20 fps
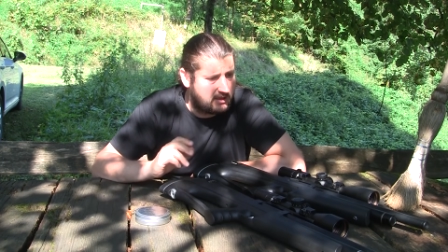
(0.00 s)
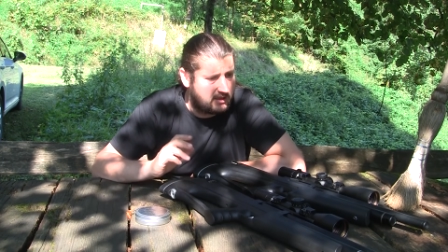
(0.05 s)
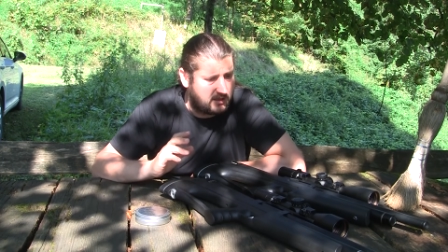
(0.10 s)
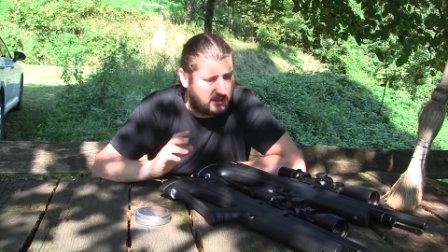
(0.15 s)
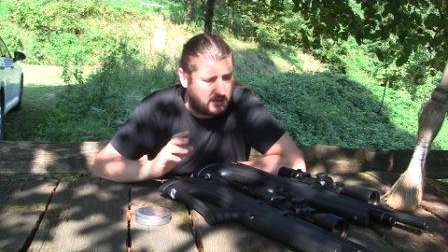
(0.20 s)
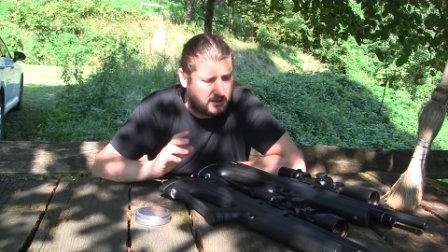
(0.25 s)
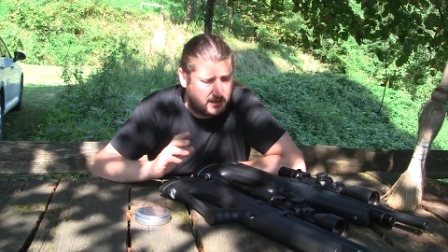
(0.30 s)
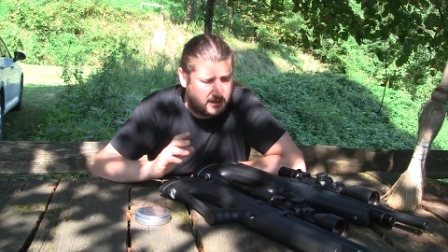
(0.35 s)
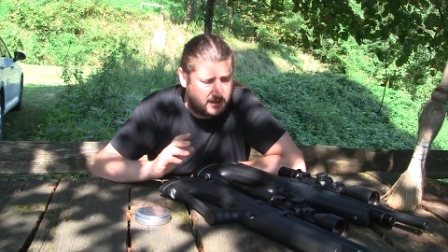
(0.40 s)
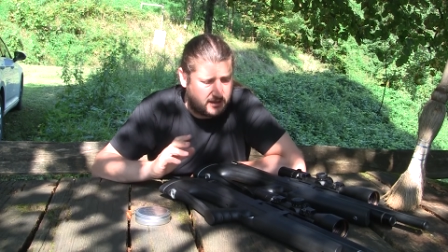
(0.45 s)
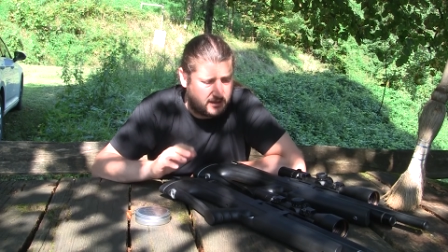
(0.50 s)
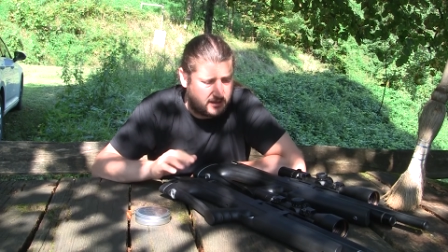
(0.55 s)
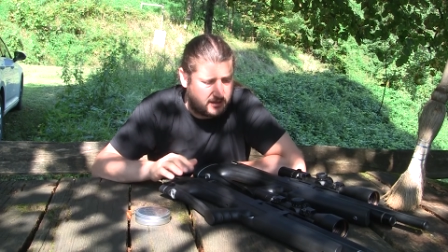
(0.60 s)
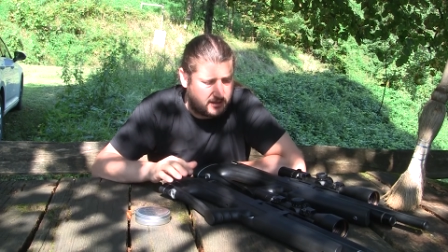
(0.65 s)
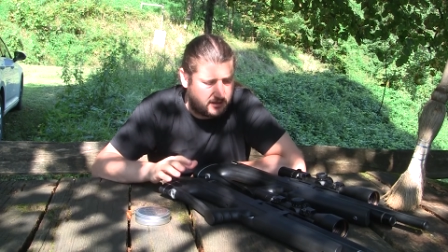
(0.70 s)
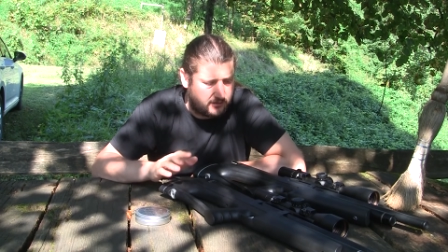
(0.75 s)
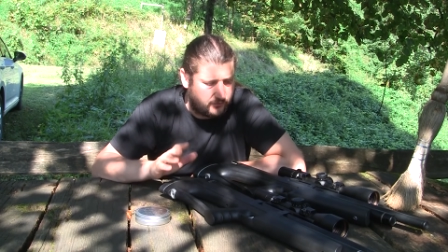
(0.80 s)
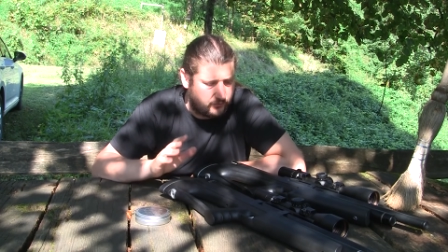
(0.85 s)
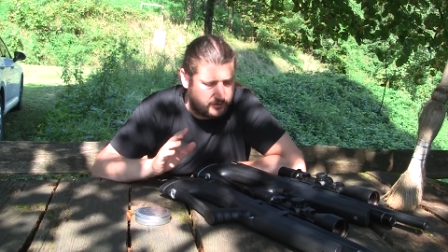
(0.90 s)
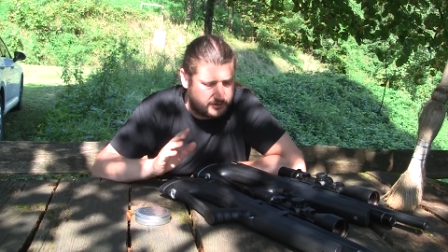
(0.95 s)

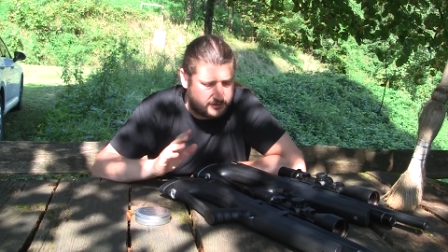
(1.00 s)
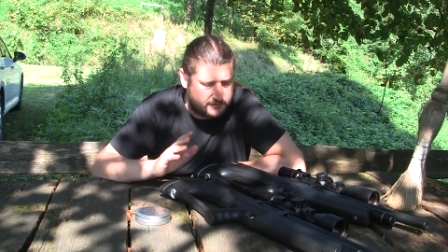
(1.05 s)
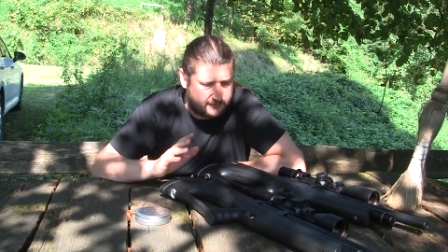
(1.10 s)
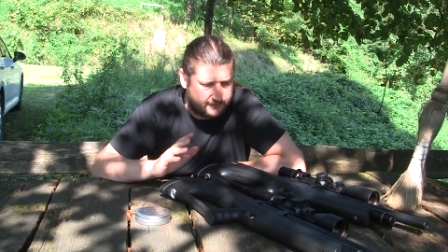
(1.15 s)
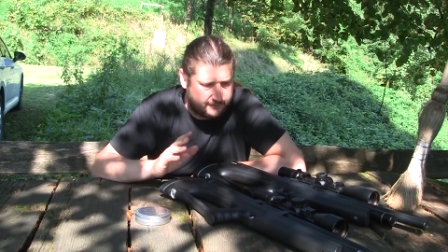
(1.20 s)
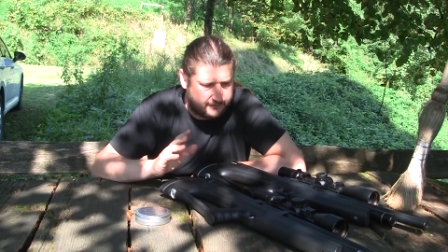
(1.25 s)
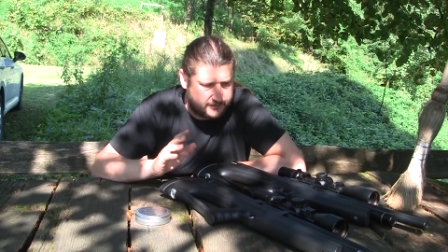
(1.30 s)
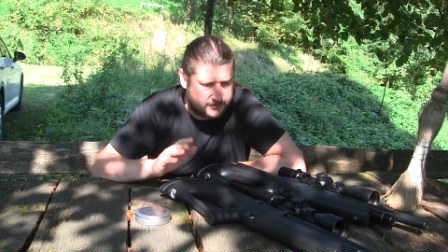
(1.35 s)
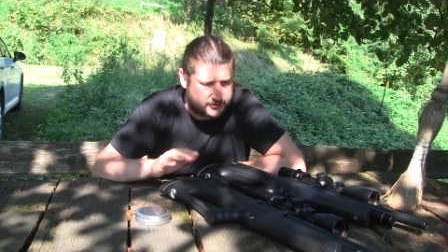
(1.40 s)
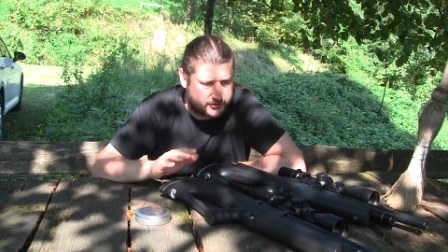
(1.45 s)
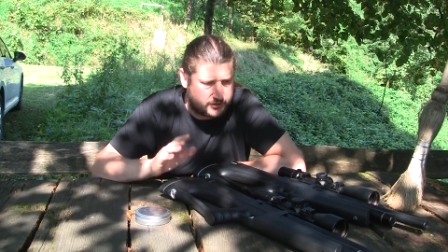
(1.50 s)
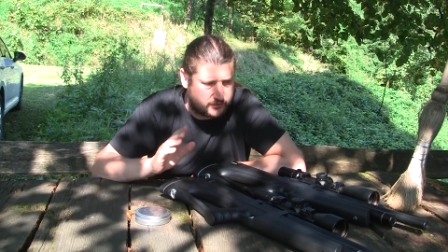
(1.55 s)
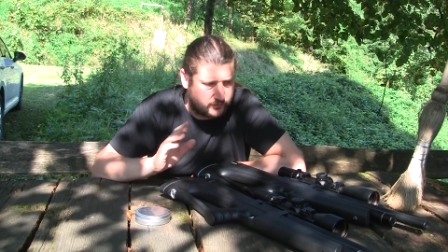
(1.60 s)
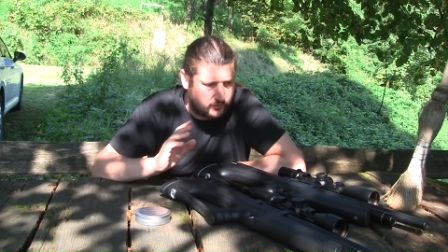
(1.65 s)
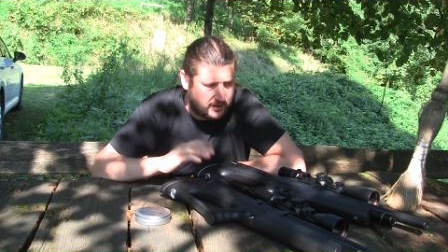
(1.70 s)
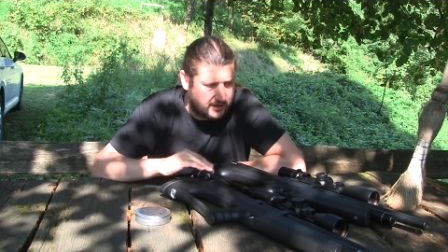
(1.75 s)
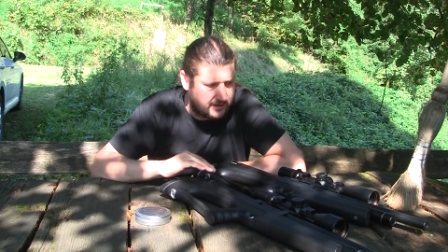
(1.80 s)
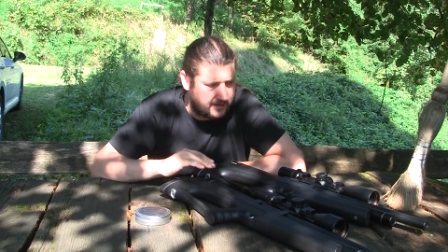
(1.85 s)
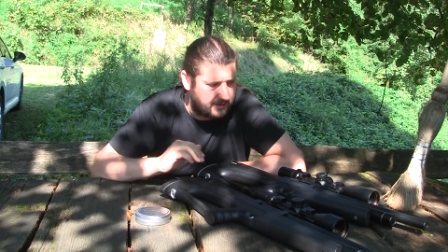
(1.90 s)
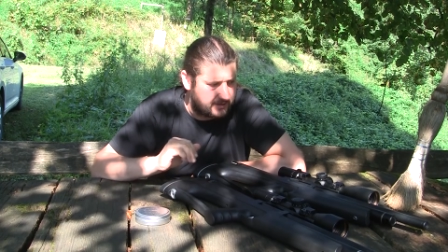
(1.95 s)
uh, with version
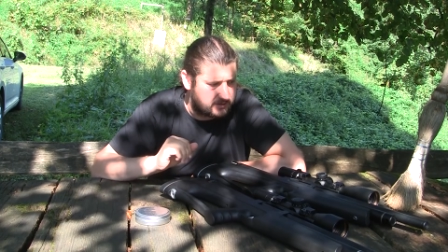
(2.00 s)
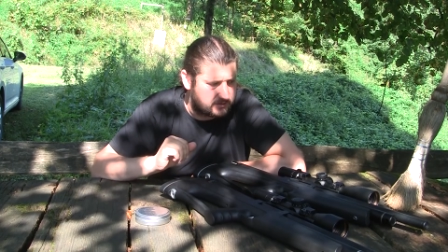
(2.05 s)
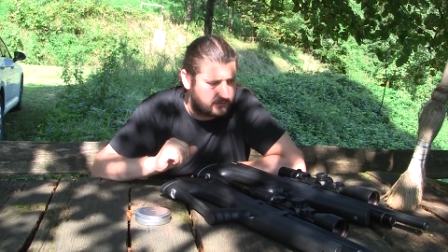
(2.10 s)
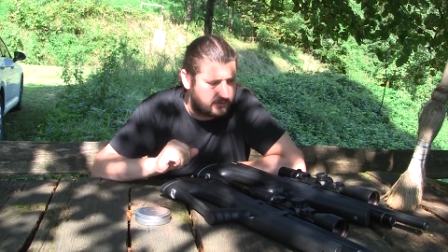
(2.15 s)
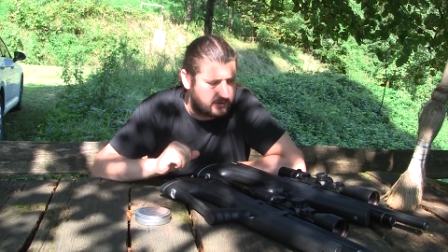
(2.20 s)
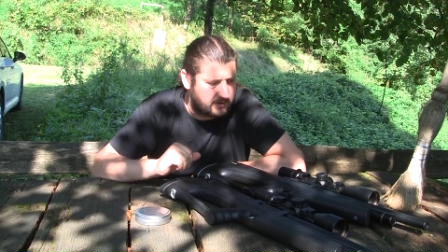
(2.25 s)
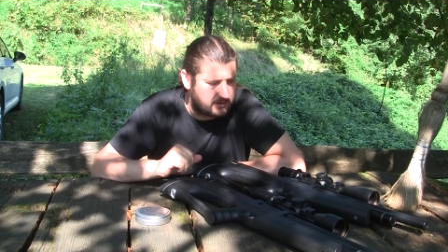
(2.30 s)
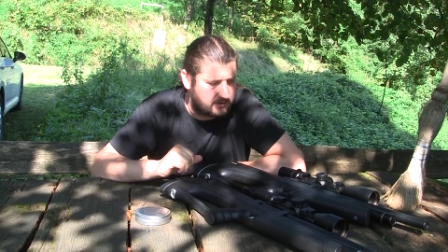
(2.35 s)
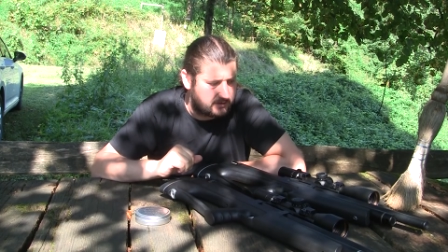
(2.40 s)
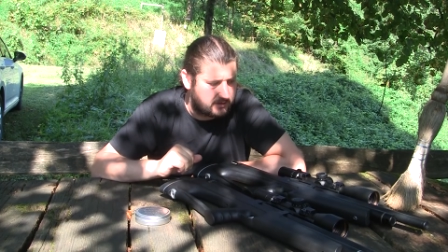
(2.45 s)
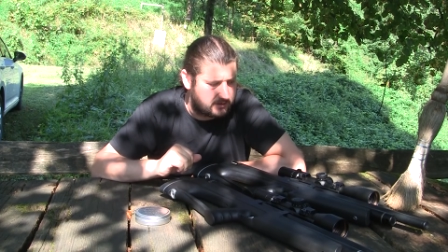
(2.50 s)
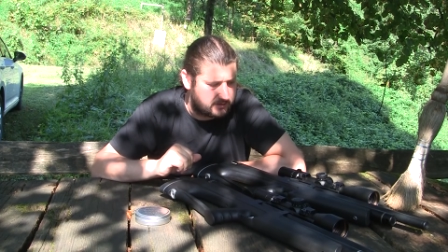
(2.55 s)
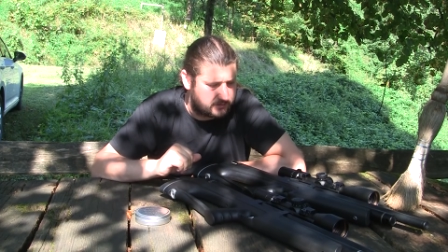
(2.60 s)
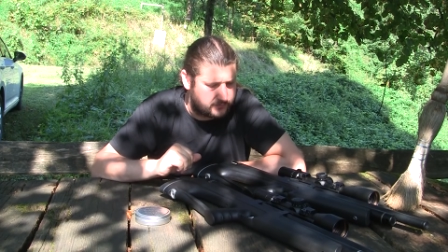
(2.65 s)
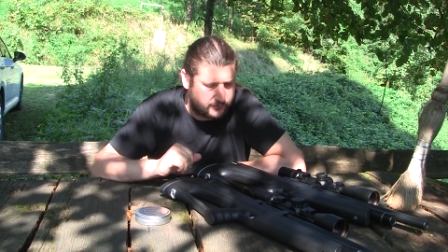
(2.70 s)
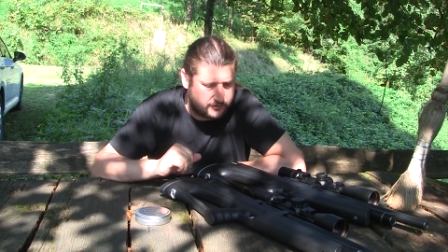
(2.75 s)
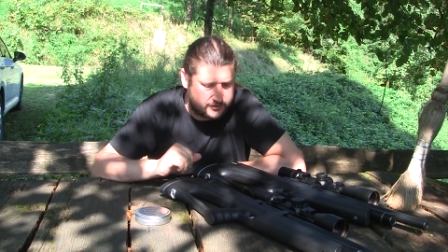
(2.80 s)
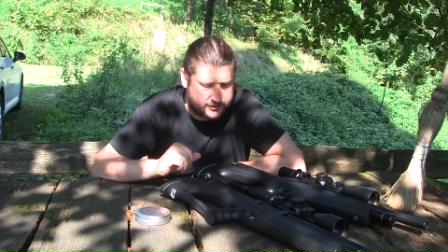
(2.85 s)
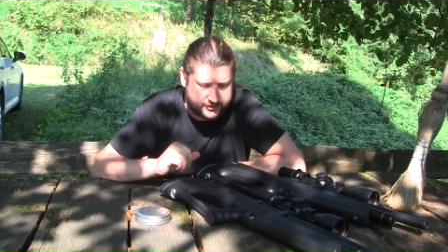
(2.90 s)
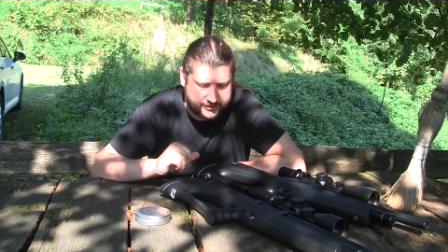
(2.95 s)
1 as well as
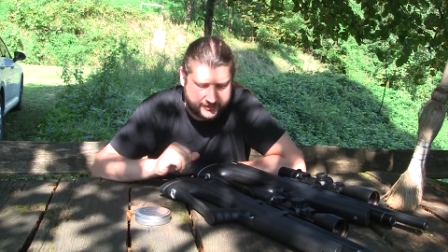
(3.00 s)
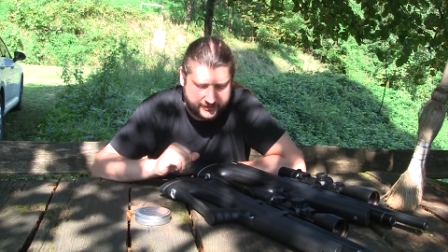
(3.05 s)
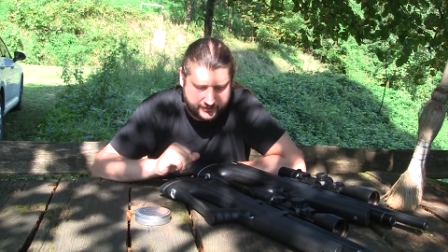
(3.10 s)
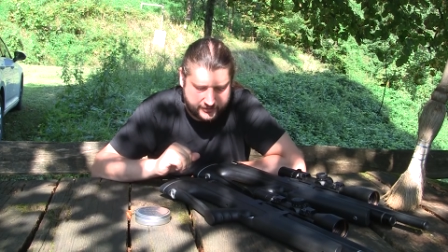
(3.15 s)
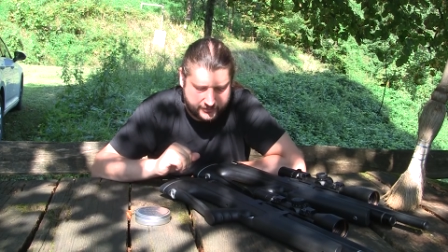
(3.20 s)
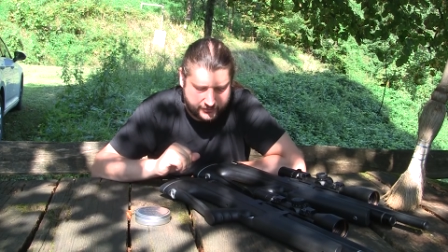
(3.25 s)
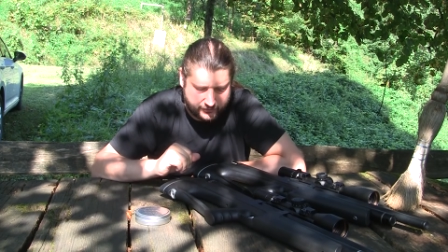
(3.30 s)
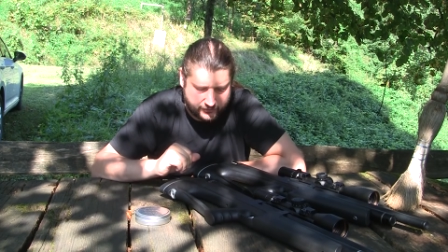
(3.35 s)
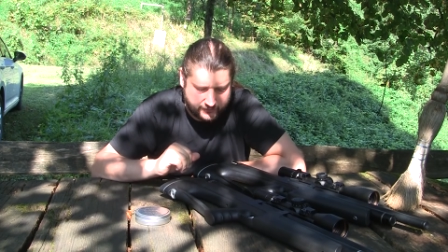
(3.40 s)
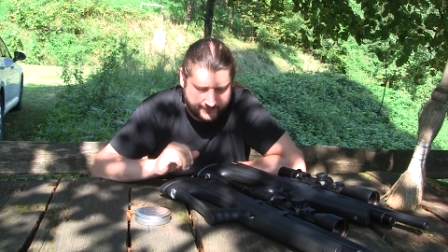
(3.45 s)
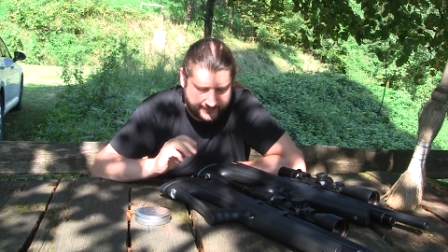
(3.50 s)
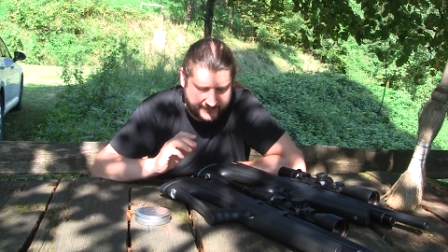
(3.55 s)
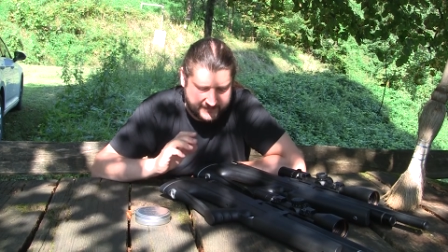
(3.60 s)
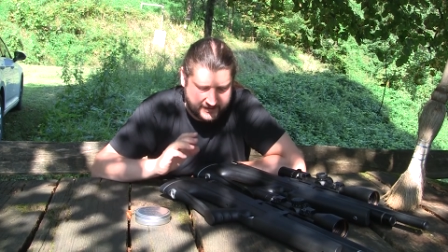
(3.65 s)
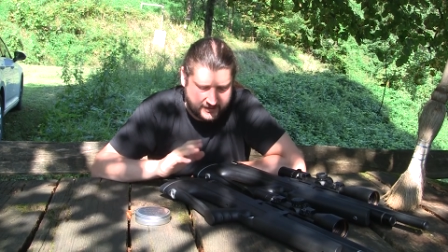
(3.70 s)
version 2